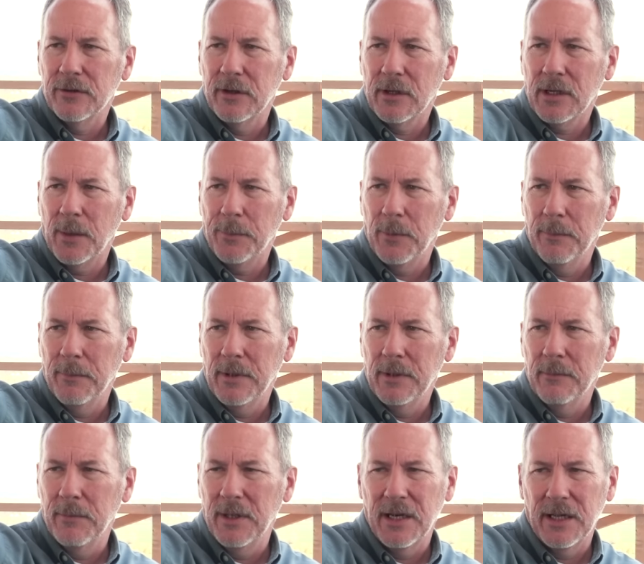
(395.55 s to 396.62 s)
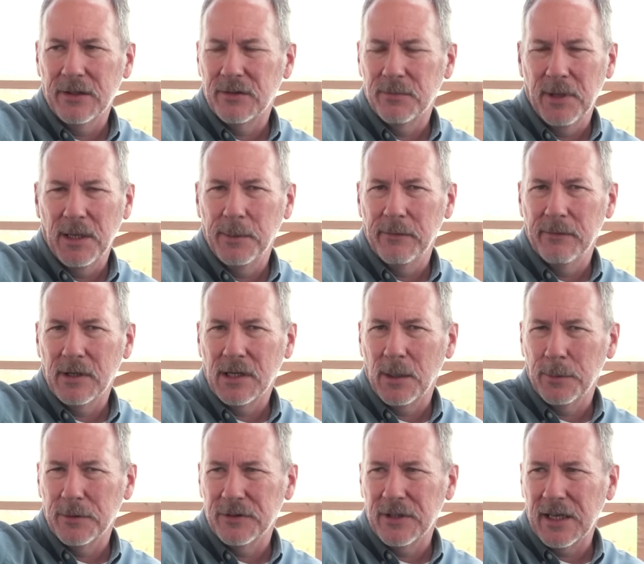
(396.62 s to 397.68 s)
In a couple minutes, maybe even a
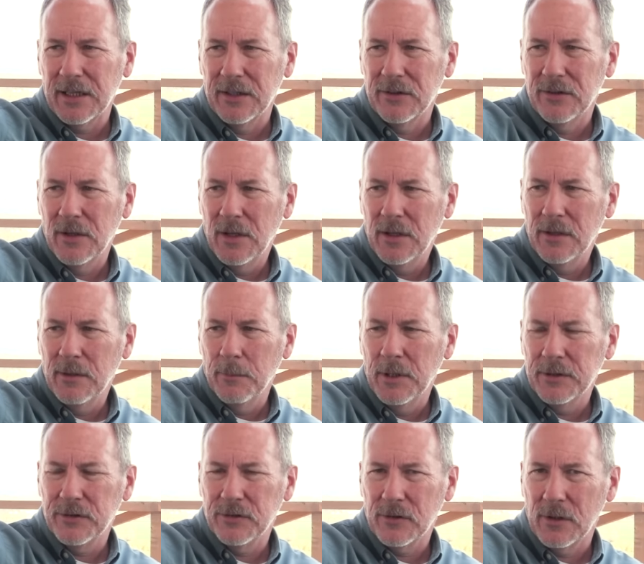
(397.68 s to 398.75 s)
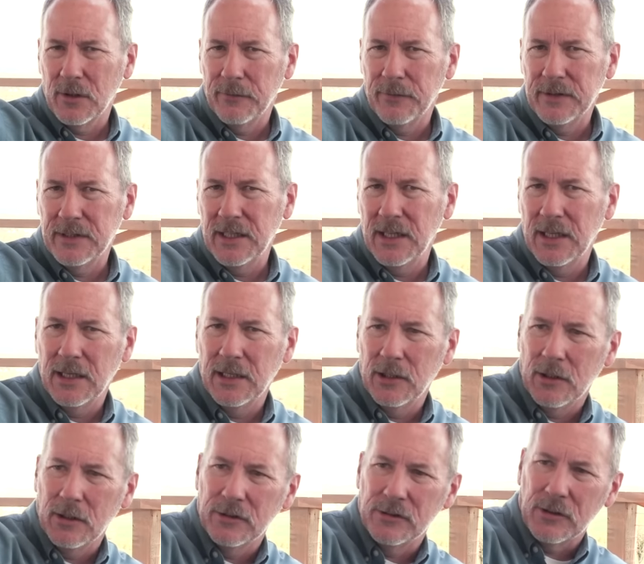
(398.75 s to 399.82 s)
couple seconds, the muscles are going to fatigue and
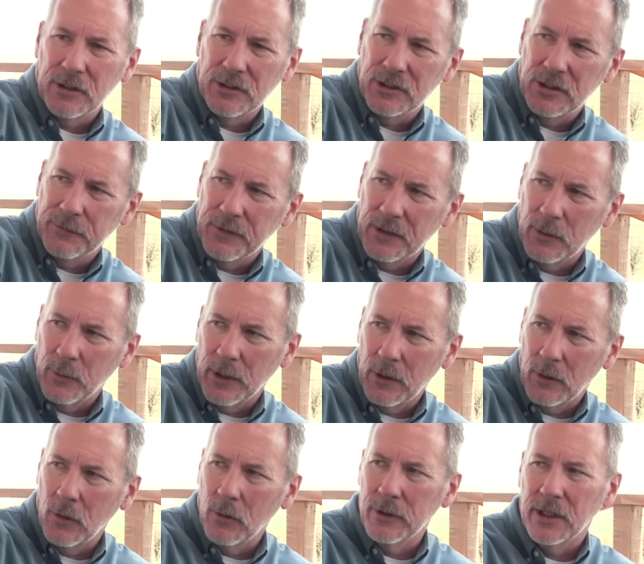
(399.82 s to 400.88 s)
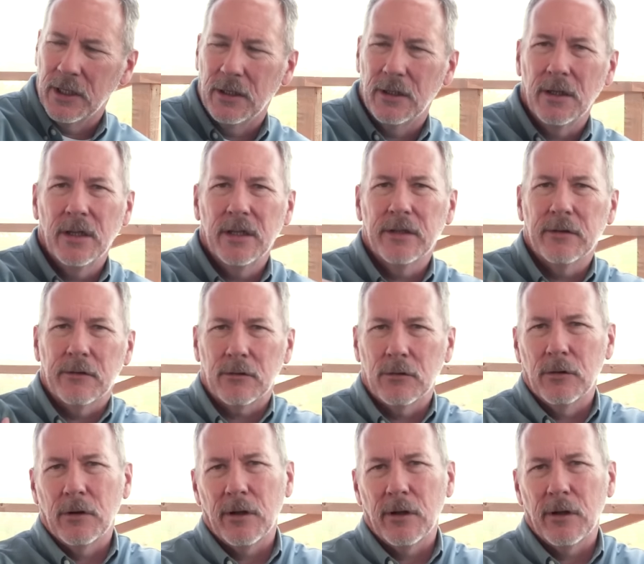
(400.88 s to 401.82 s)
you're going to start shifting the way you're holding it to recruit